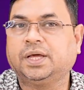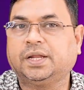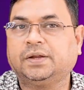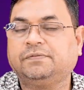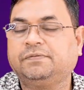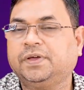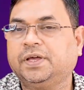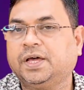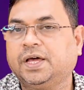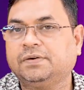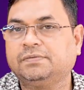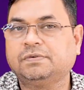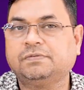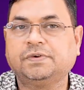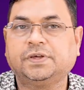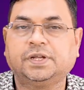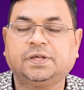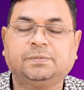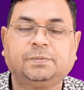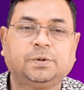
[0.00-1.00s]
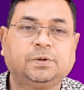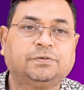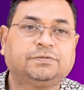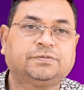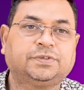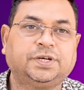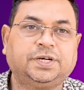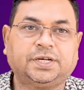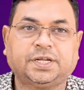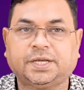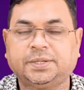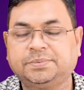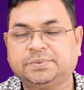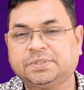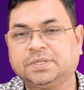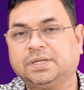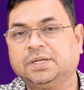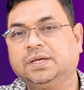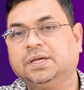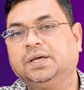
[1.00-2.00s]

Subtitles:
and we have a variable of three types.